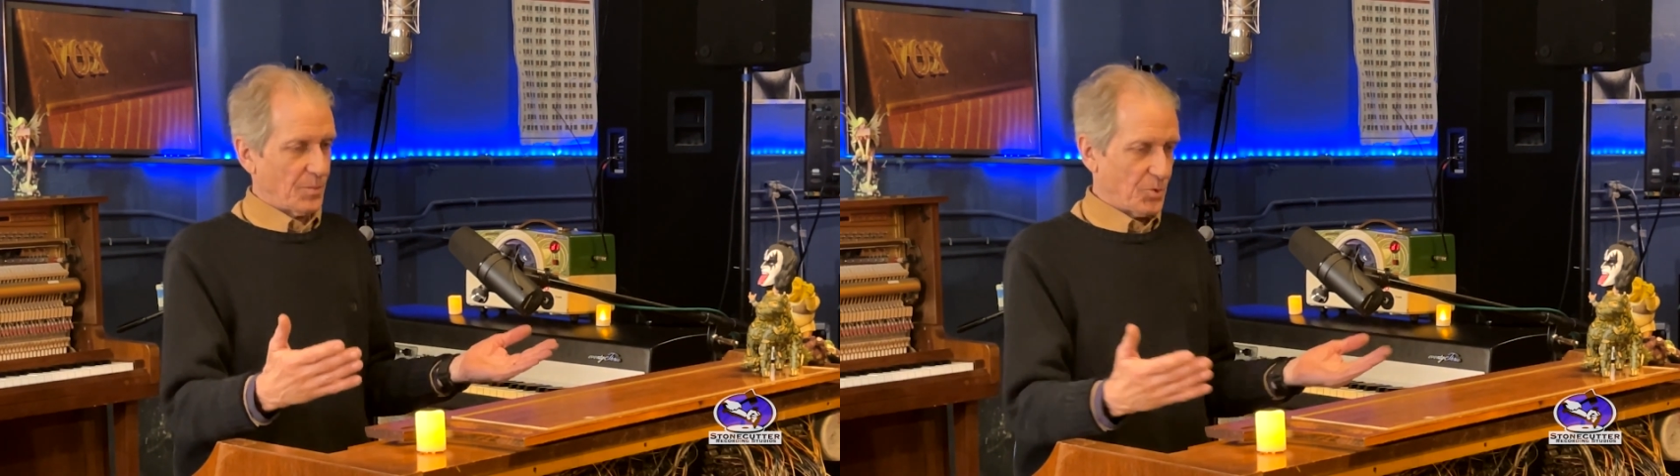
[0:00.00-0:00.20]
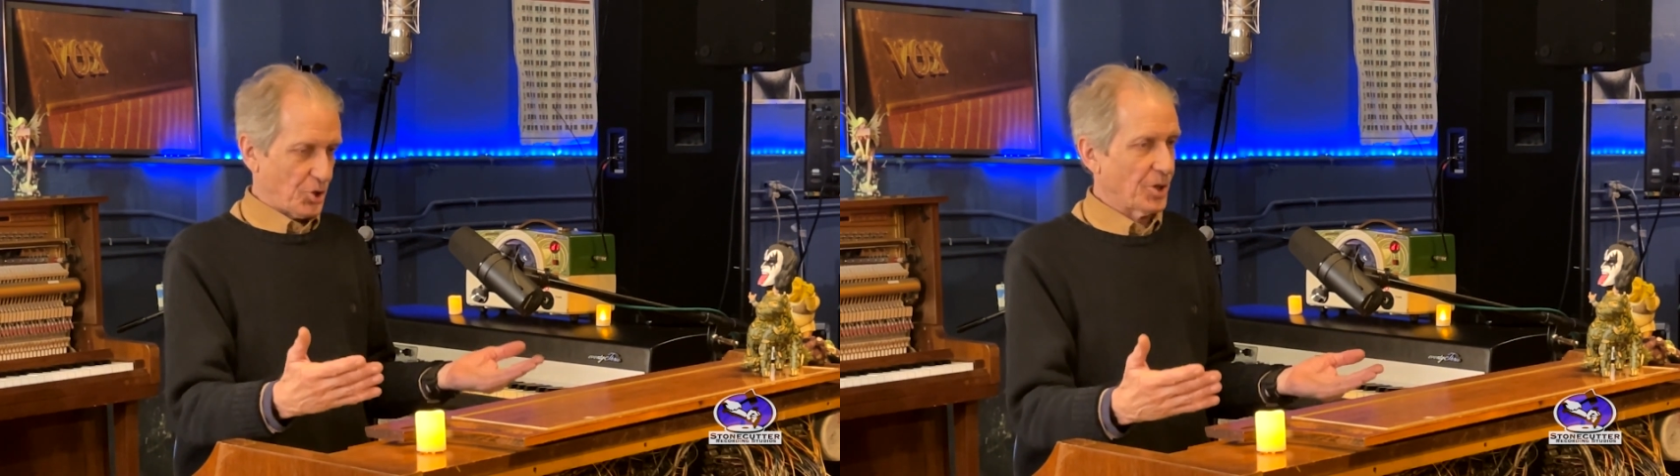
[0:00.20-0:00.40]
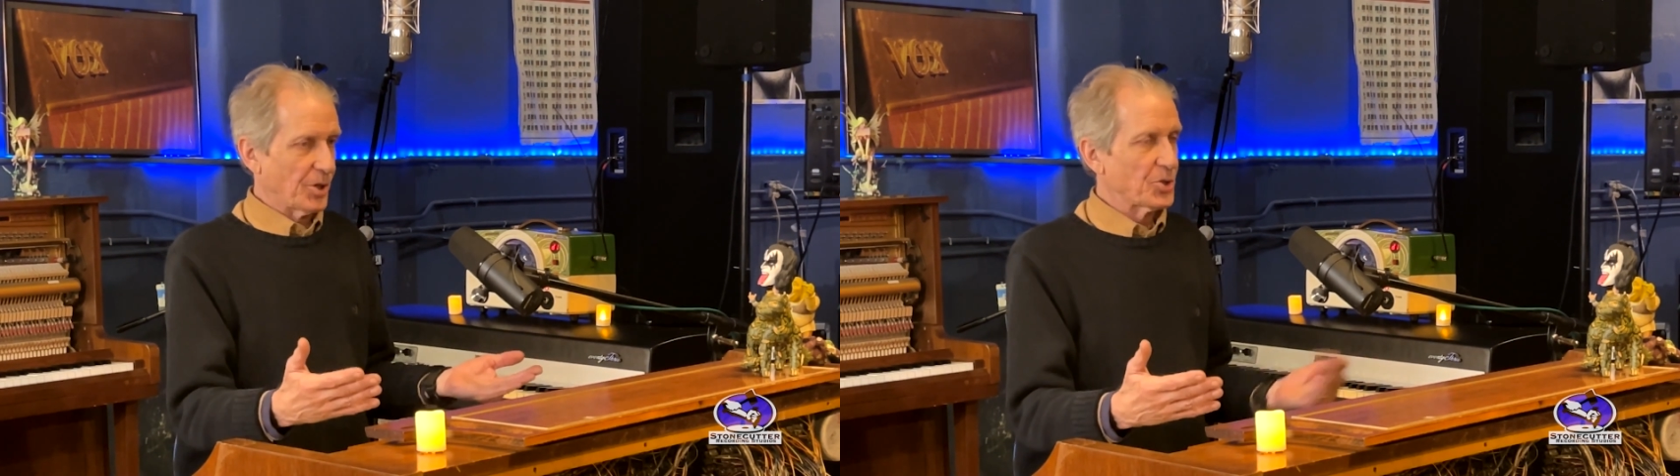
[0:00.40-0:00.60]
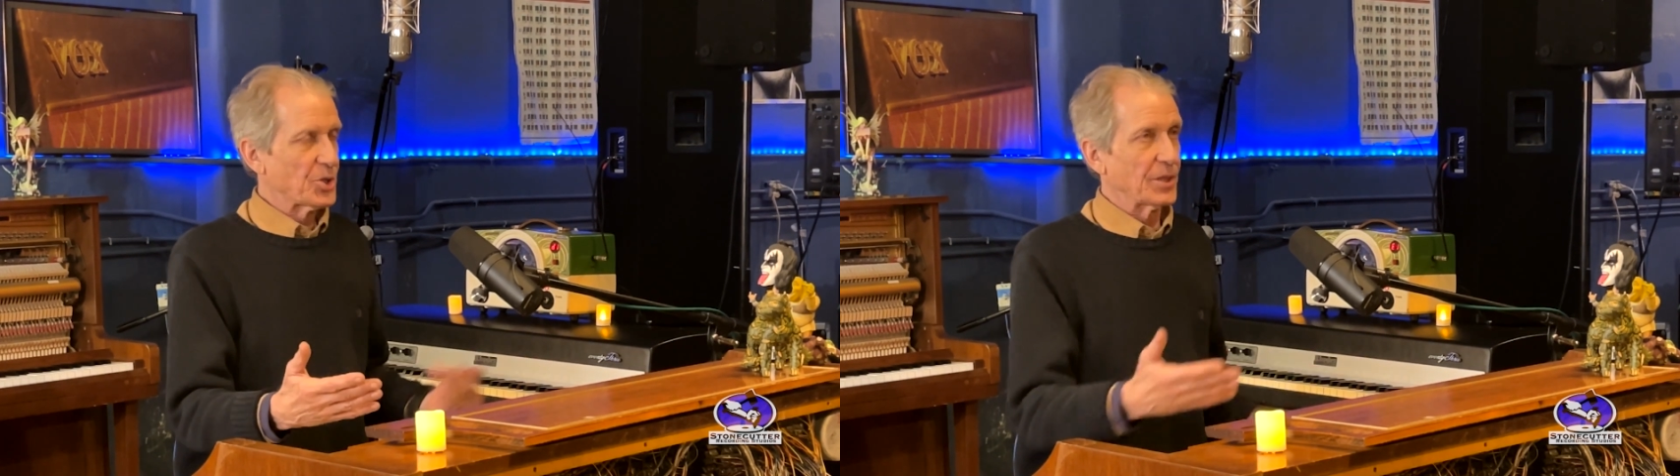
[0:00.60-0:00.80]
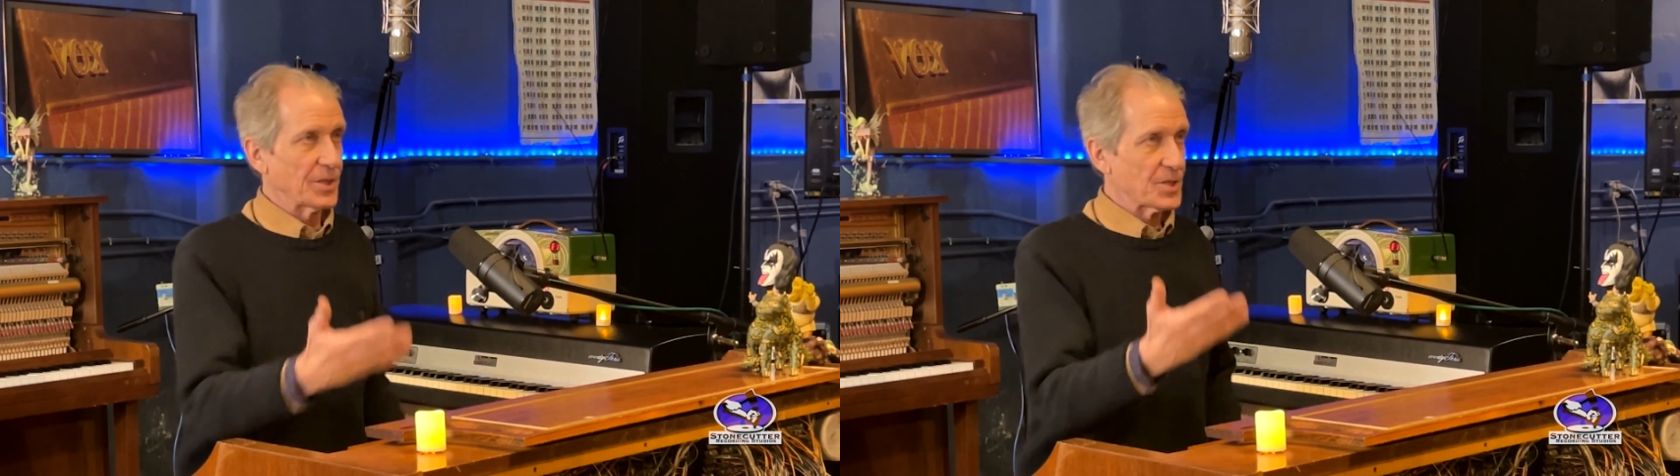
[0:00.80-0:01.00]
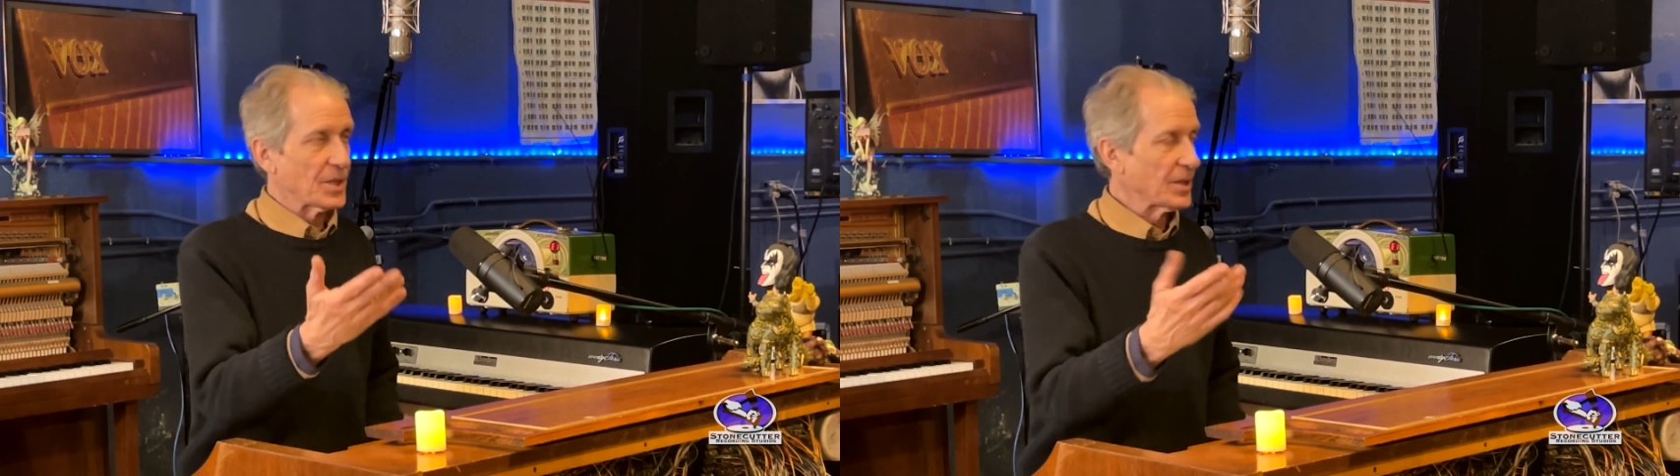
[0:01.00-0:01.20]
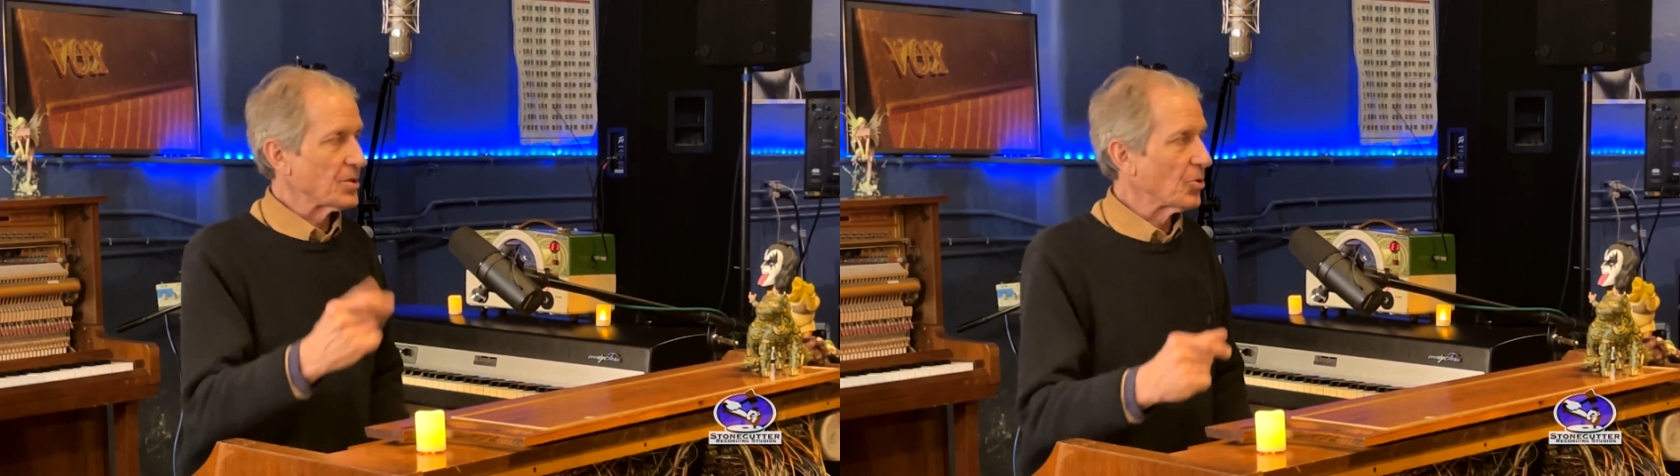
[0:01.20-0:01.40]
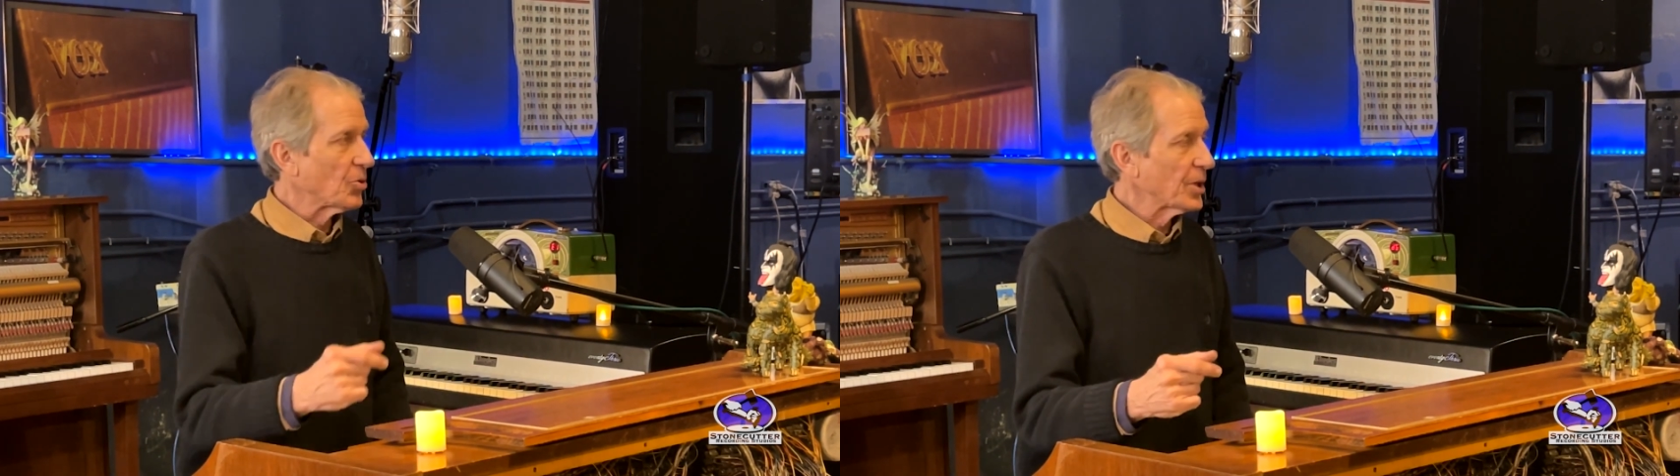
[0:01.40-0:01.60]
church and listening to
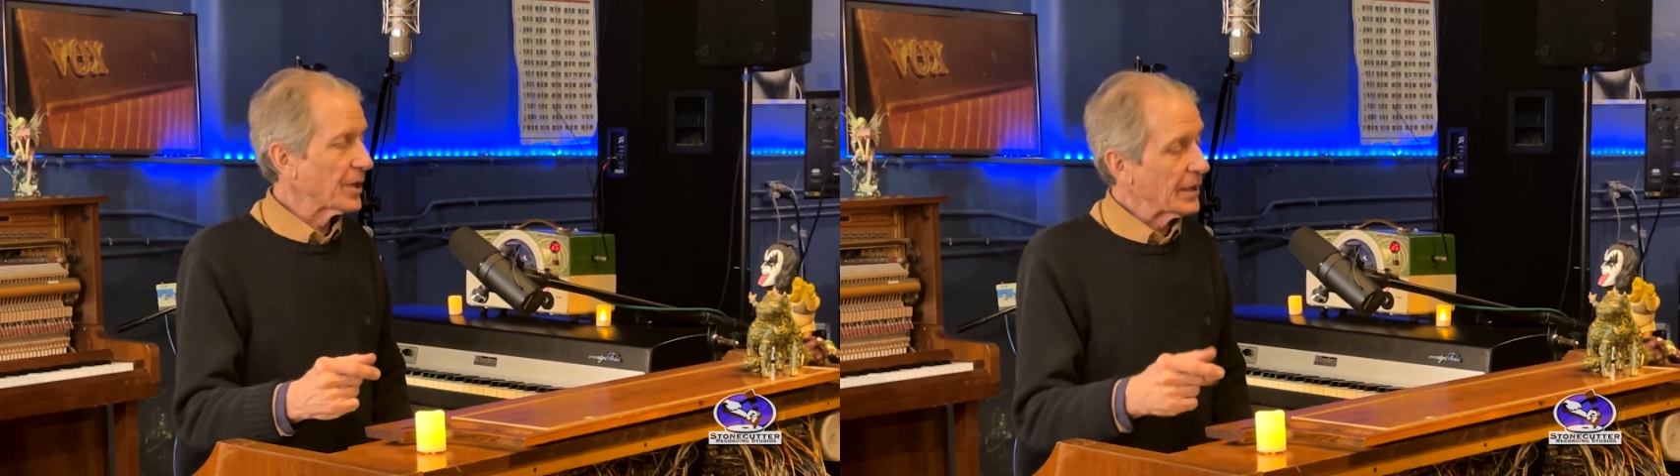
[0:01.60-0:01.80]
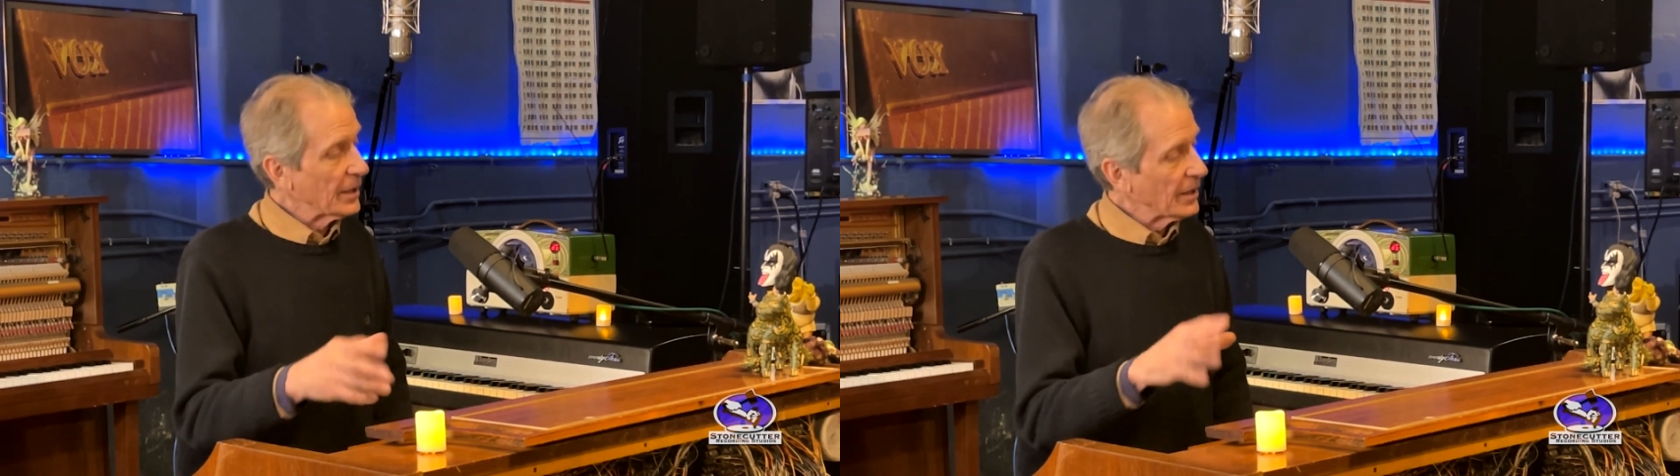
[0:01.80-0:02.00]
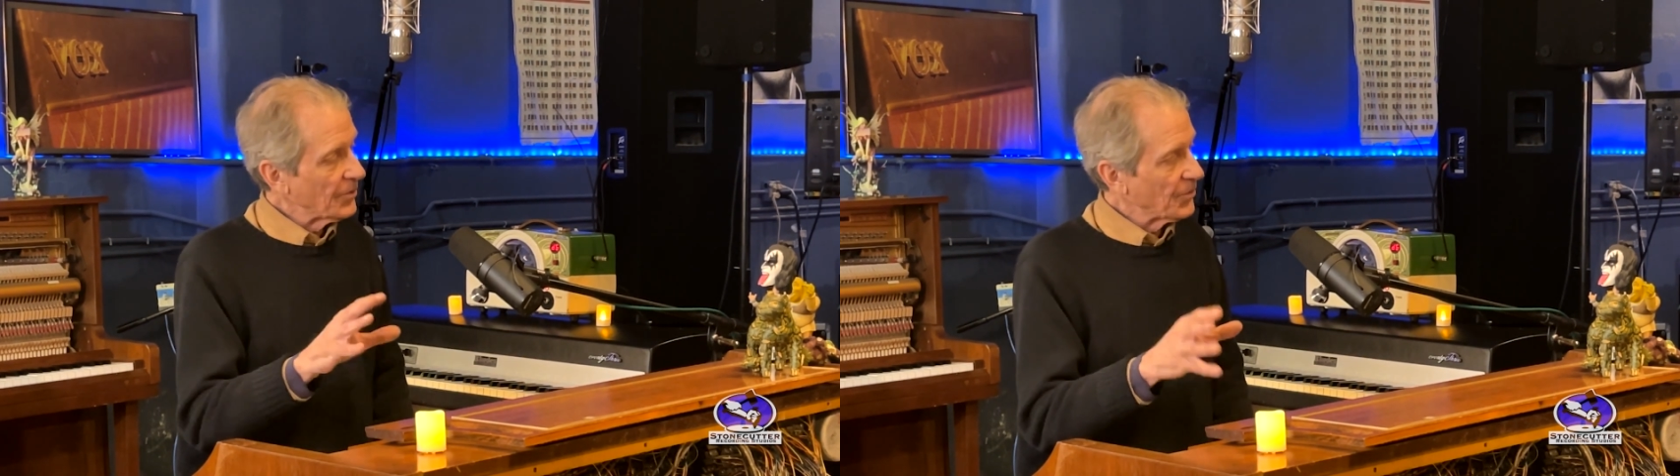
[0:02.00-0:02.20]
the organ, he